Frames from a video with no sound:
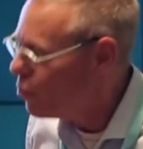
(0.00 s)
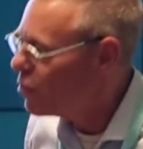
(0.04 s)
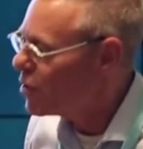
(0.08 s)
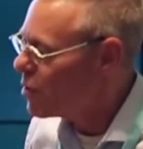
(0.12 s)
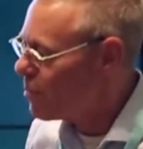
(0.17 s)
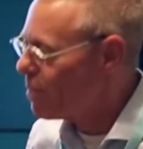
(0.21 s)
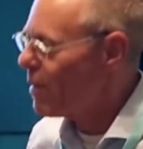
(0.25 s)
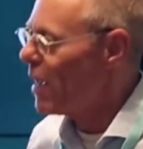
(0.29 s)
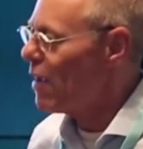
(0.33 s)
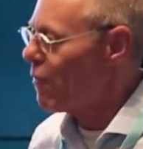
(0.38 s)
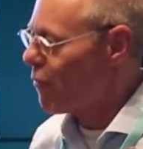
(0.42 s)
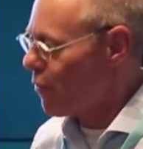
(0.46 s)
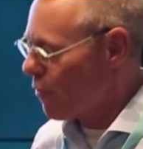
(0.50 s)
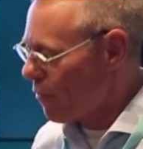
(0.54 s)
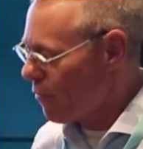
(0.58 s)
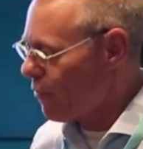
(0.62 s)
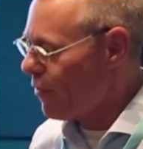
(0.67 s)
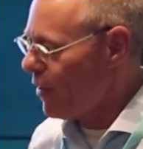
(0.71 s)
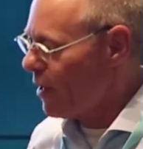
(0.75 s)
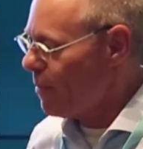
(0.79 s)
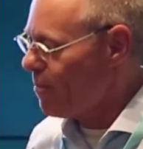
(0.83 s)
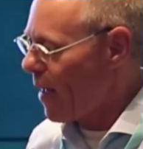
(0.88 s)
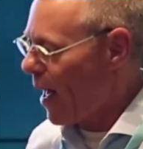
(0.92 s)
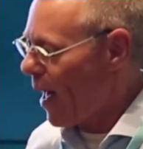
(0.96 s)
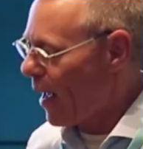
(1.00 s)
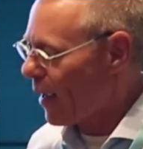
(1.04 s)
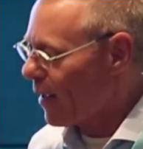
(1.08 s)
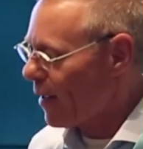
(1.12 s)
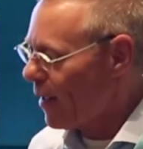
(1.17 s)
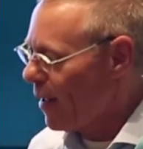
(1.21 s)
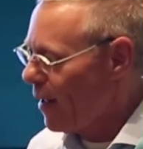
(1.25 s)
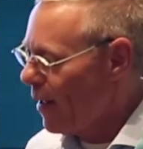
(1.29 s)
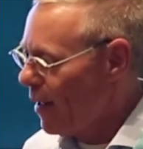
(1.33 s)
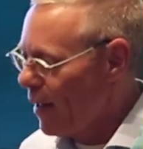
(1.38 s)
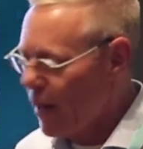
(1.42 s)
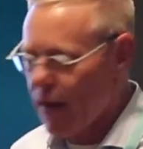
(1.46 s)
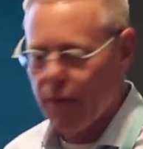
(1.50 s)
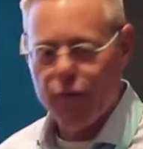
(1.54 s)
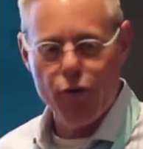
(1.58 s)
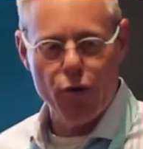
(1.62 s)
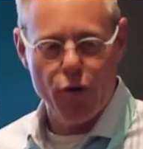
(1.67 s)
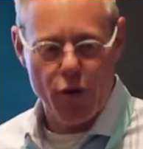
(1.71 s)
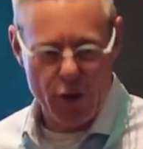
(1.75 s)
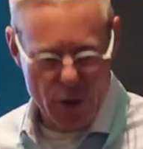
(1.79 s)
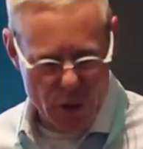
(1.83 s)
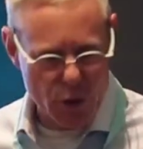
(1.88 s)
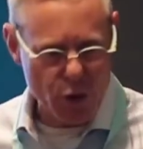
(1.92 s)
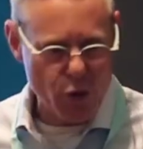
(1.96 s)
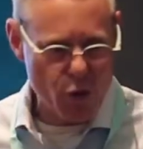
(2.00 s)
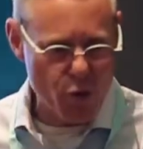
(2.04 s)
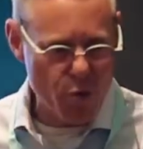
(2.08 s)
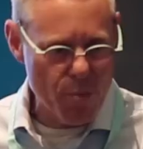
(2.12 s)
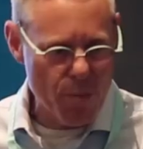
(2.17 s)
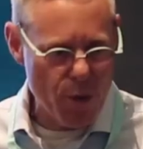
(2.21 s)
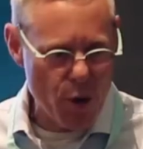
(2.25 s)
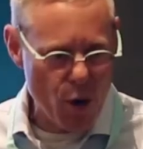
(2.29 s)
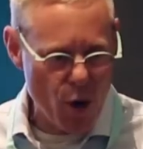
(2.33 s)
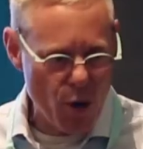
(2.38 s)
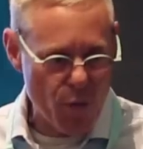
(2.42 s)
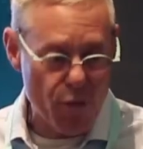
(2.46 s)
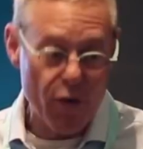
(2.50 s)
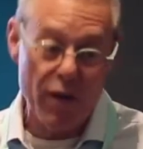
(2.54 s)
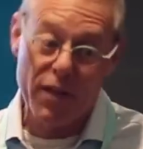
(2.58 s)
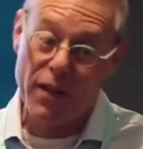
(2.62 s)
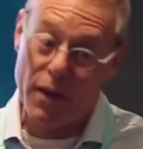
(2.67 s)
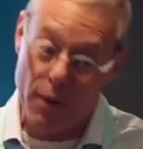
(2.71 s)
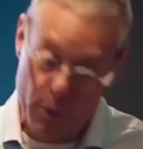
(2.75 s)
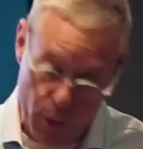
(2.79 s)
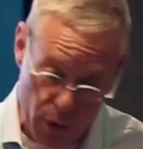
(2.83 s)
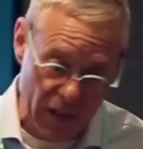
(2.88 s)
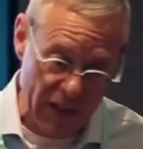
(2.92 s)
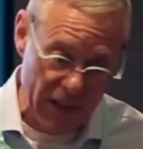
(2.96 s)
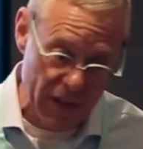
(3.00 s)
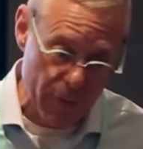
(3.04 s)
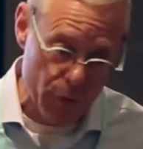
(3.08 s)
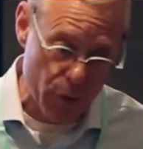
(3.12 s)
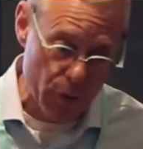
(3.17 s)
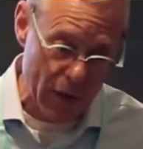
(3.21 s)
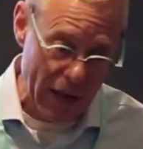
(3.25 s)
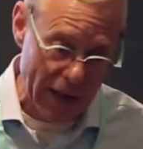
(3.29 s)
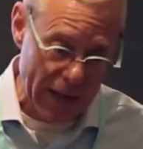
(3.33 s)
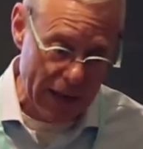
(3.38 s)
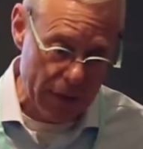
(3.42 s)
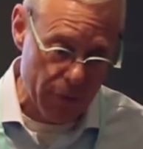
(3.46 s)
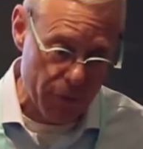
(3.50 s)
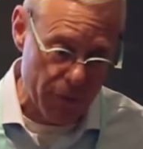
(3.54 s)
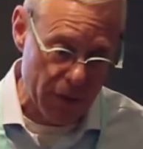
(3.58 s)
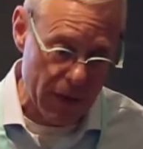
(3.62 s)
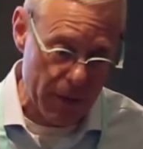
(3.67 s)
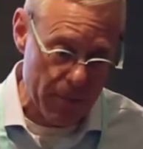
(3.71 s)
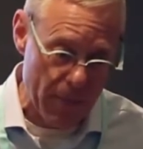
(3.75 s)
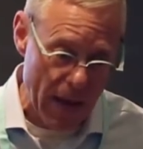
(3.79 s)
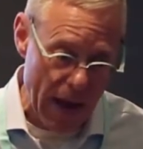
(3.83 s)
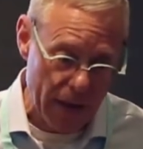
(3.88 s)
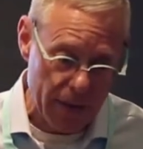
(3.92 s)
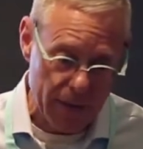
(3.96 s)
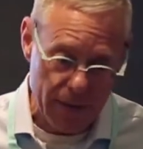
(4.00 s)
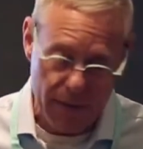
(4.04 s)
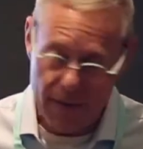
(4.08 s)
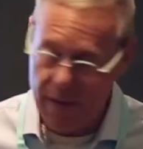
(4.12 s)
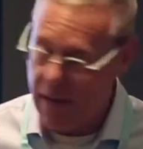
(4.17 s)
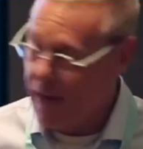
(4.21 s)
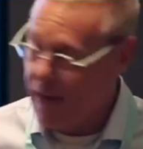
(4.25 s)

you to pay for feedback if you're going to screw me over and then I'm going to leave you negative feedback.